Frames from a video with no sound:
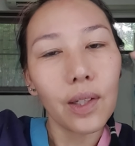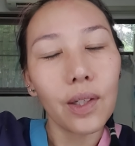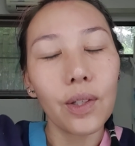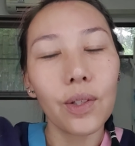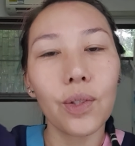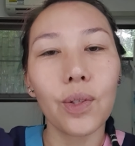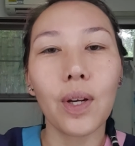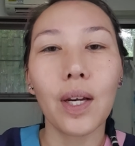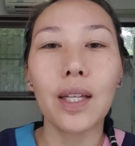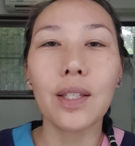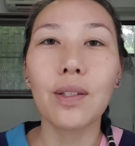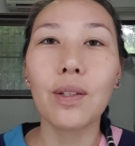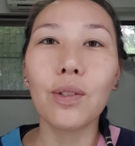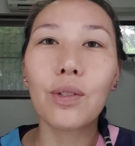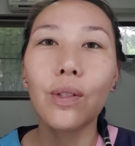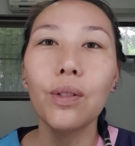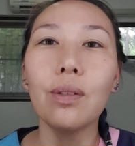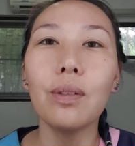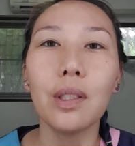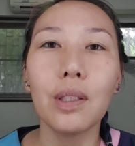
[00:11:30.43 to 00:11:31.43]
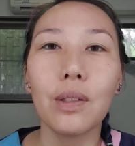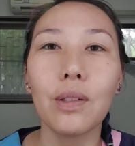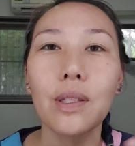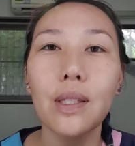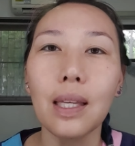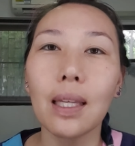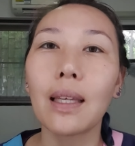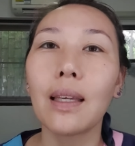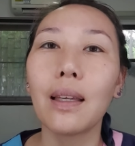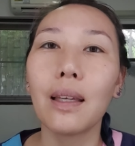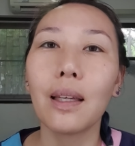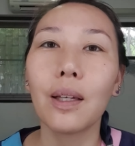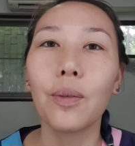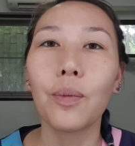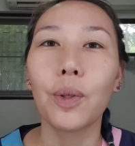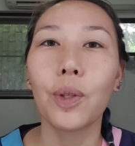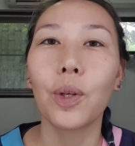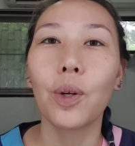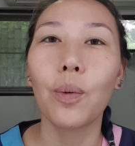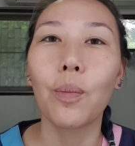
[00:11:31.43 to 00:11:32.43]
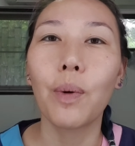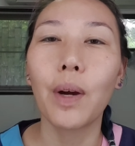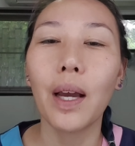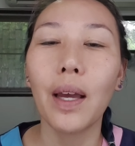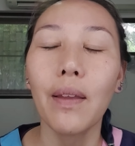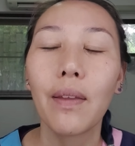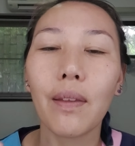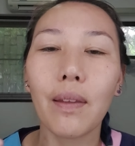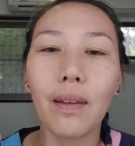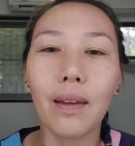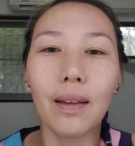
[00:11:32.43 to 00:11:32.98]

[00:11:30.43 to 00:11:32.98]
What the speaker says: So as you do it, you're syncing it with your breath,